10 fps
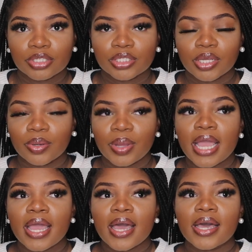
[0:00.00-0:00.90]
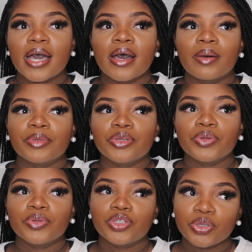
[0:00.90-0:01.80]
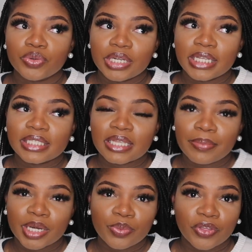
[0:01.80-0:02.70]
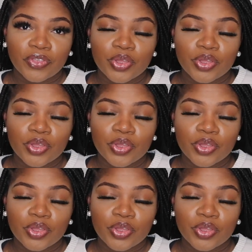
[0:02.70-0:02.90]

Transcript: So you do need somebody with